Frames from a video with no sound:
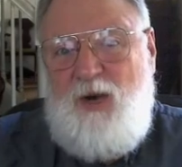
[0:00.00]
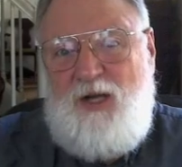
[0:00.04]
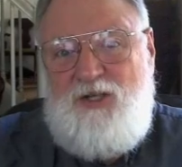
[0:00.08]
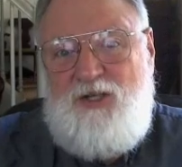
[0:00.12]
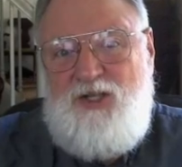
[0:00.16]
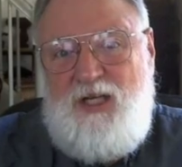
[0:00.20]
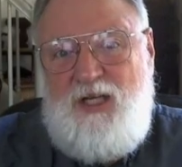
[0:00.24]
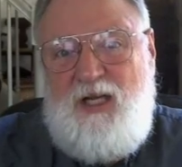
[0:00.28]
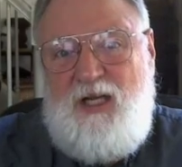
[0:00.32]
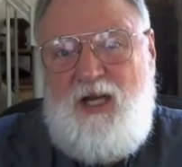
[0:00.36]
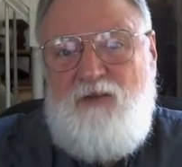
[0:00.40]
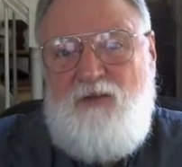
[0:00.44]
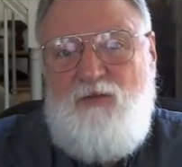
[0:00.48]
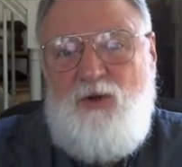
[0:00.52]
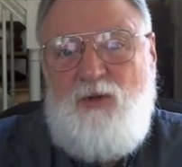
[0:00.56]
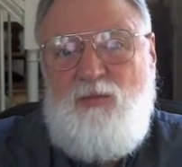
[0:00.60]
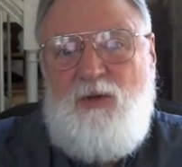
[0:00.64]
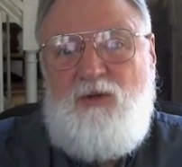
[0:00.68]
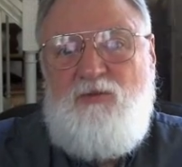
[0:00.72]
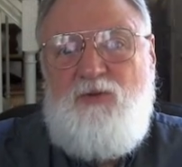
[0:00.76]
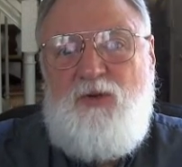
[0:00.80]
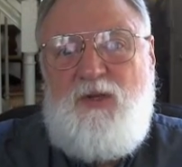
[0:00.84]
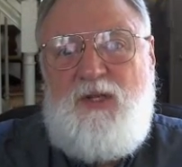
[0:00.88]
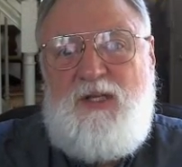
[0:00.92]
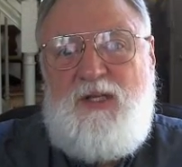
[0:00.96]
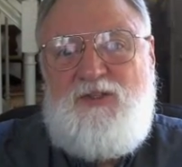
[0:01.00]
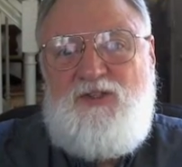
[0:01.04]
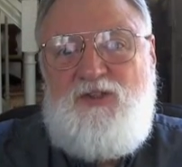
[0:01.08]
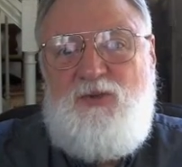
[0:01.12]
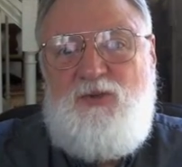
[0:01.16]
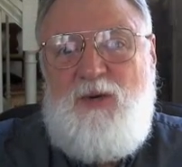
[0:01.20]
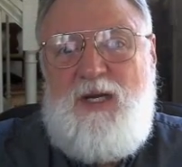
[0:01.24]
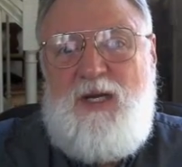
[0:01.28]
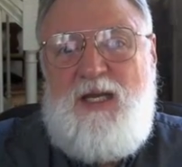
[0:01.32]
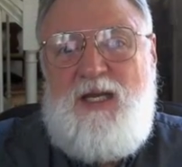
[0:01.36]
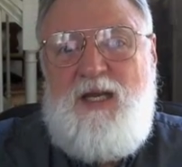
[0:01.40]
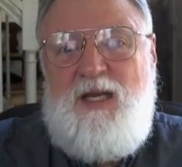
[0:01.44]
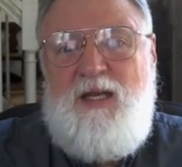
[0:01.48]
Watching Government for this
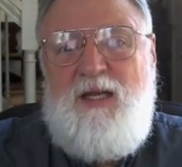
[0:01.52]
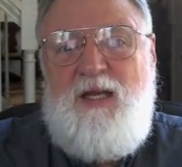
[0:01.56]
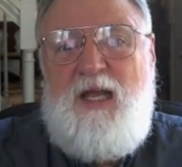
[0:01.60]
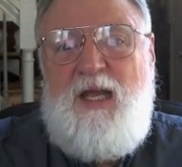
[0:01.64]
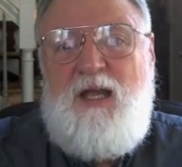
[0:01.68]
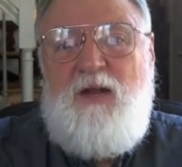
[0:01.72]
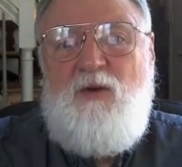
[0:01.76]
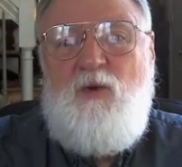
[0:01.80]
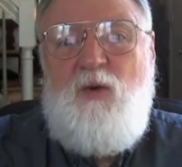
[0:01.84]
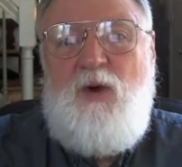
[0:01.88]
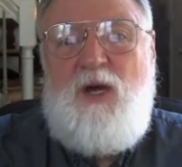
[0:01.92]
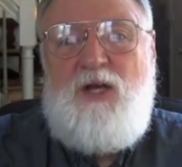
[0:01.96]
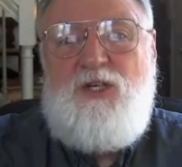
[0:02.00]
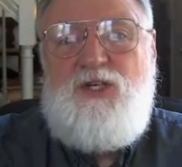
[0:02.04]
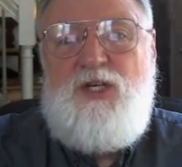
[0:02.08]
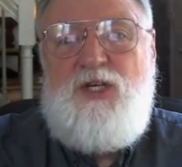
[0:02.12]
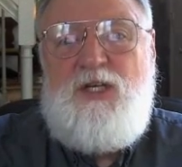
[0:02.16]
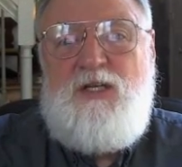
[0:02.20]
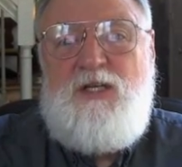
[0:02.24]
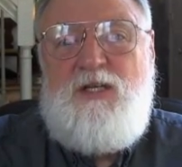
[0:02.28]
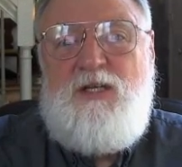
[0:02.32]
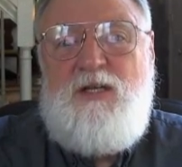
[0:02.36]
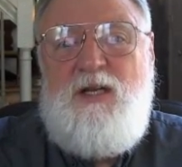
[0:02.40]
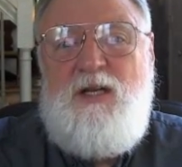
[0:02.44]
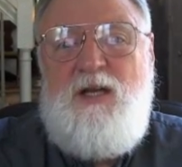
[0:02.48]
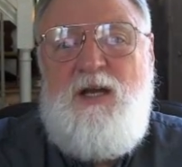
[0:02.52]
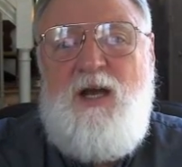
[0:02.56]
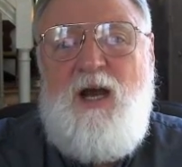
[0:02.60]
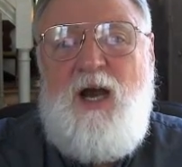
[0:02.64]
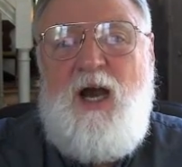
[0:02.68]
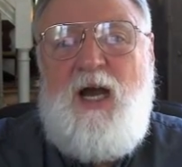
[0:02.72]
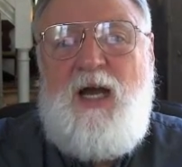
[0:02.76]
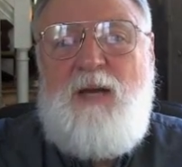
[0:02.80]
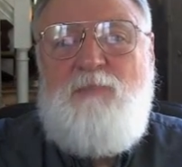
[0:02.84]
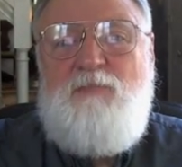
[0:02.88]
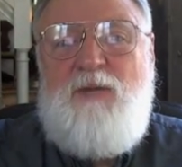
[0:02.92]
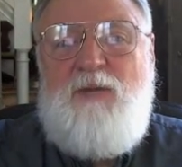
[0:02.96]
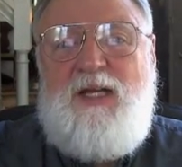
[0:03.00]
week. In Washington,
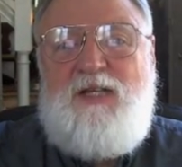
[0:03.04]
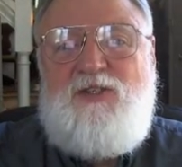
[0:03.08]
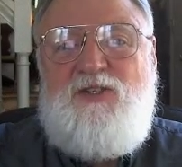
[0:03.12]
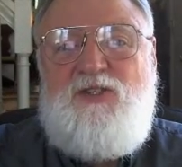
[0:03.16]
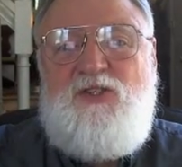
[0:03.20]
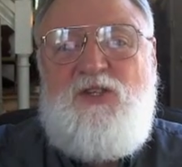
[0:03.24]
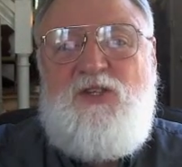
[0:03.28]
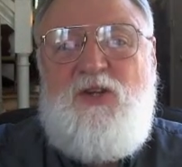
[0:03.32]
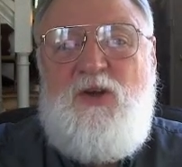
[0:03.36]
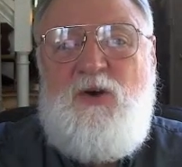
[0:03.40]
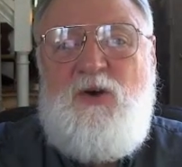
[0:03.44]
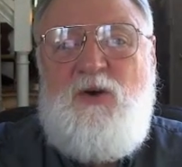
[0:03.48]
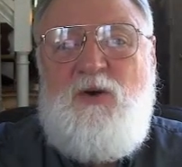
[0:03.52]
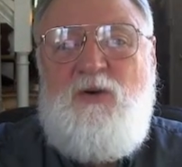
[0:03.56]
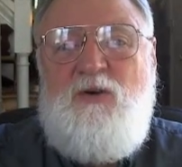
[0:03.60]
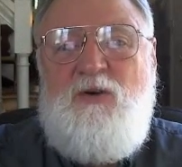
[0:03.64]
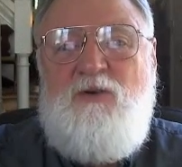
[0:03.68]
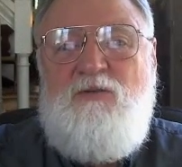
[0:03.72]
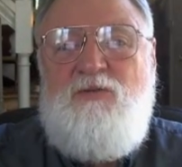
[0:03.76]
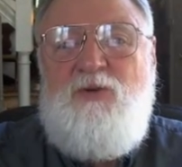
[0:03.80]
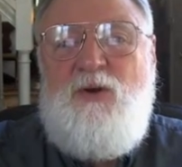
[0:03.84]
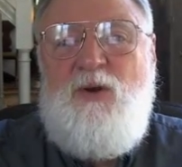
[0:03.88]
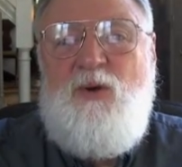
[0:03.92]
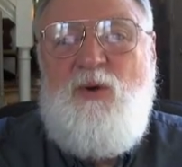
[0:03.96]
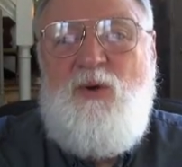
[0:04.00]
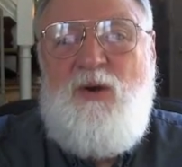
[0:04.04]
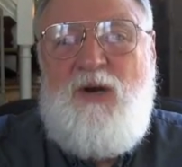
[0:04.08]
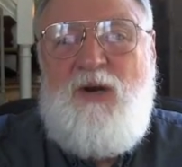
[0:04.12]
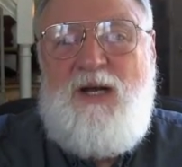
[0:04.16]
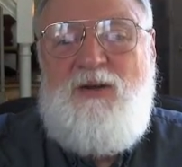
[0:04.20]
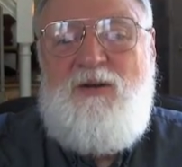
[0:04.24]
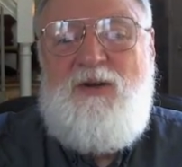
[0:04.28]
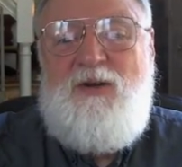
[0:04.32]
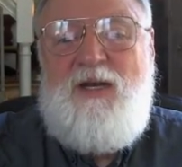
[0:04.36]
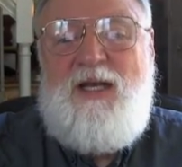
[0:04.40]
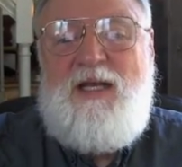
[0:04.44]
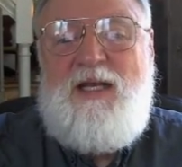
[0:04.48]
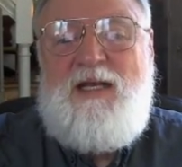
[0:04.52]
I'm Nick Snow for
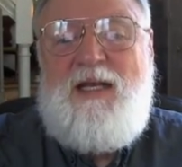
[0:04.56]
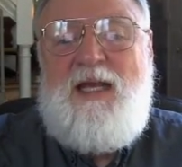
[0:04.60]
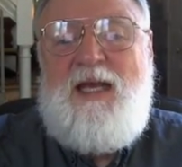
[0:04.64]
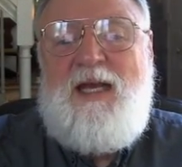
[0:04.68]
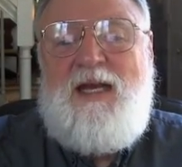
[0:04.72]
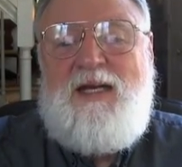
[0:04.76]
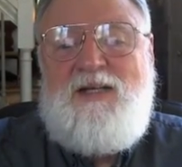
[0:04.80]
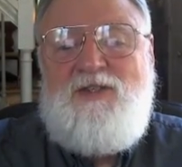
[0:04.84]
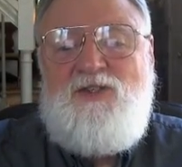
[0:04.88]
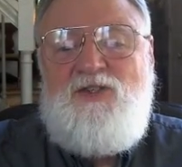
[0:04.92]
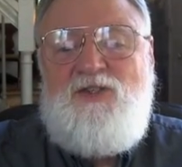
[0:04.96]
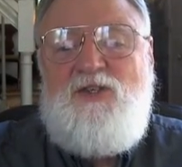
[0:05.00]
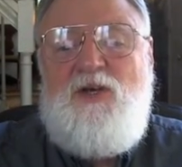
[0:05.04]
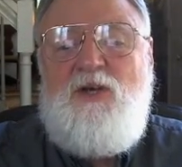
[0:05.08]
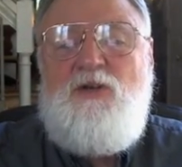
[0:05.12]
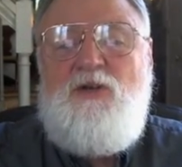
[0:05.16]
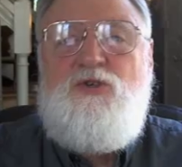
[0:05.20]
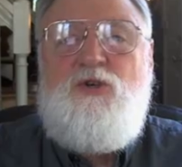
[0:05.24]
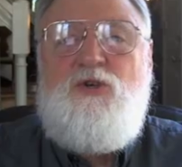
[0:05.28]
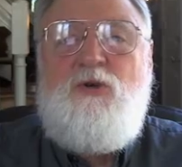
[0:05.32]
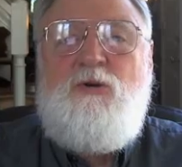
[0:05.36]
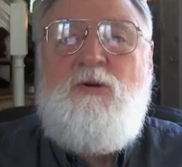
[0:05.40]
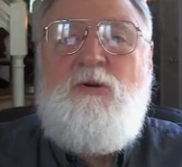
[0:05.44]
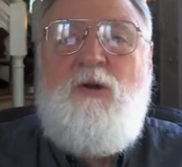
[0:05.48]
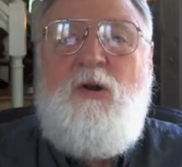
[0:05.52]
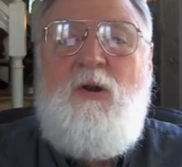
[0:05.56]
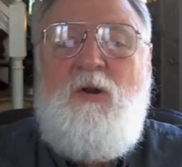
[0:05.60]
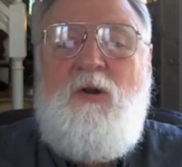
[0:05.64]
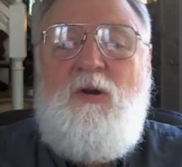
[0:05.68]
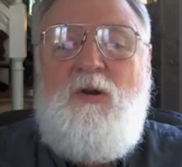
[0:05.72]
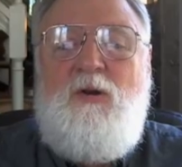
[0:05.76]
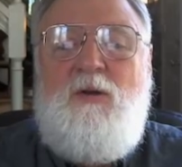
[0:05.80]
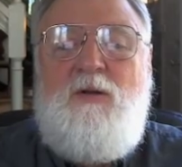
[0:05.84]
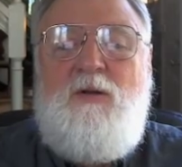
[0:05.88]
Oil and Gas Journal.